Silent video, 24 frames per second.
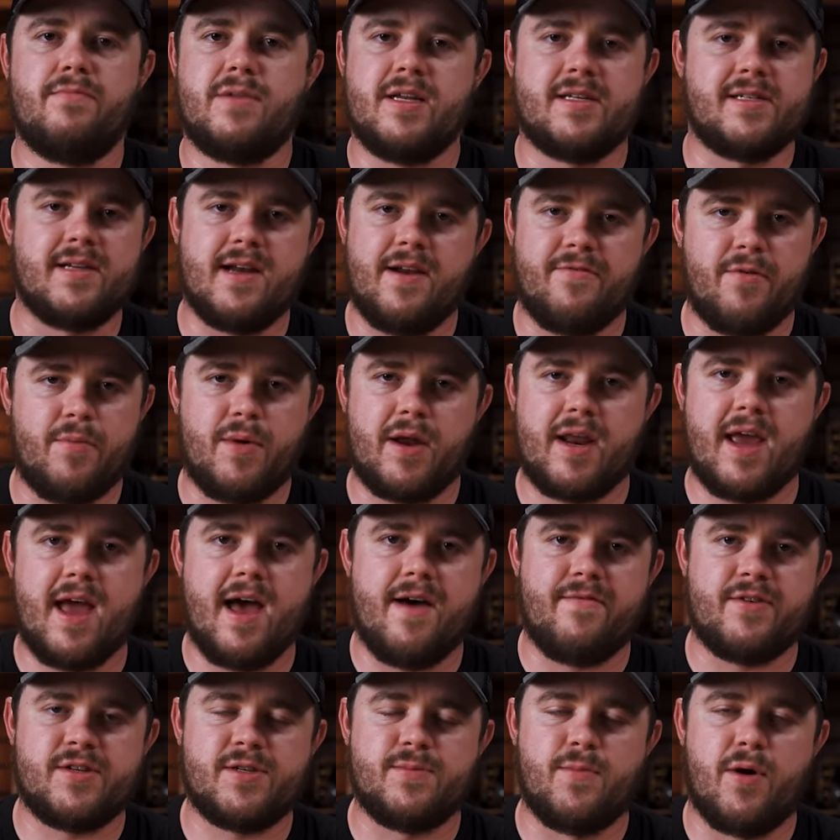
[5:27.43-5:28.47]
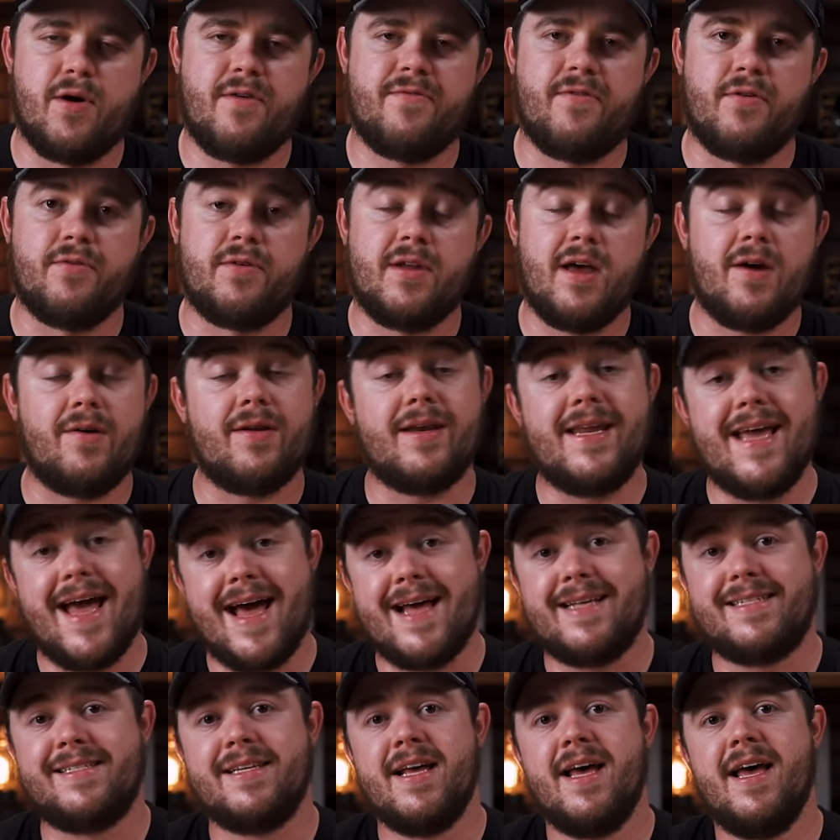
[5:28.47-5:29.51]
Doesn't everybody have a smartphone now? And
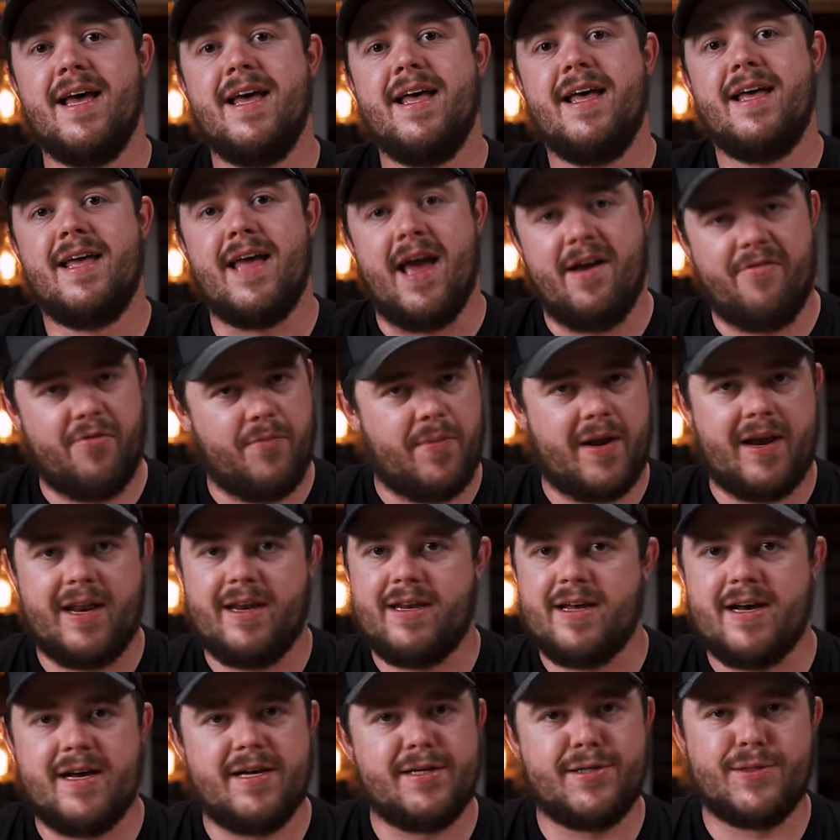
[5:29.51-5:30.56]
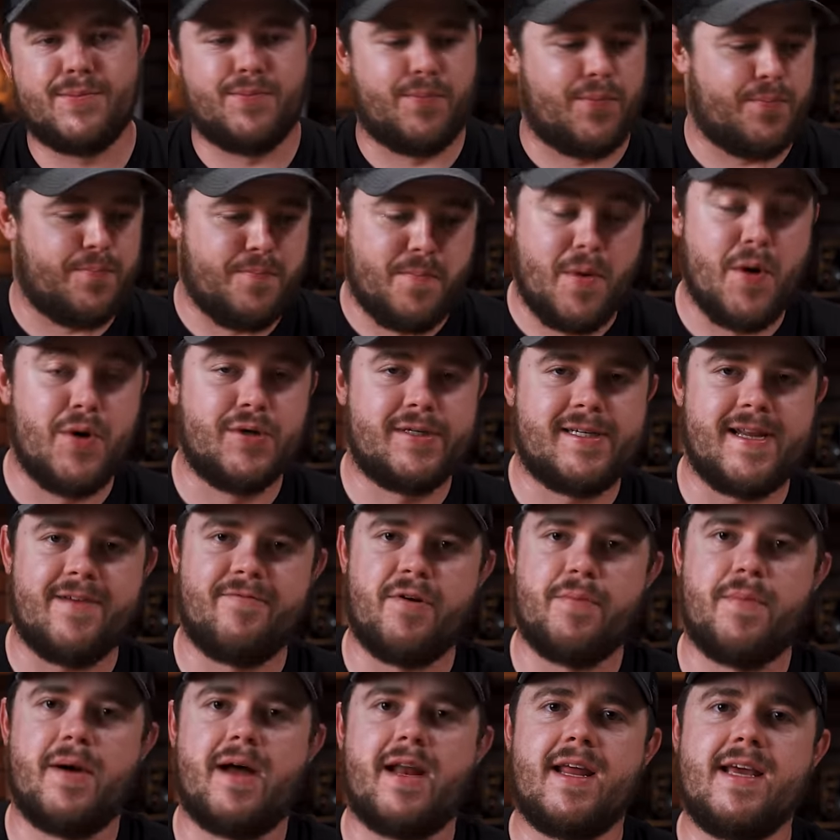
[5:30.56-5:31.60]
yes, everybody does, most
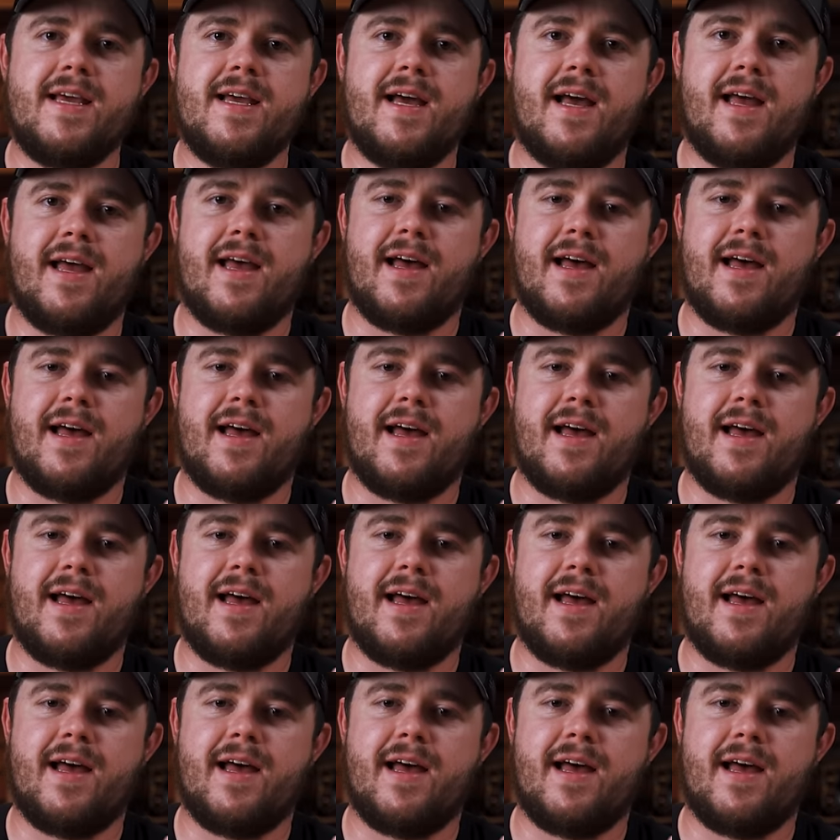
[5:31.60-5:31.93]
everybody.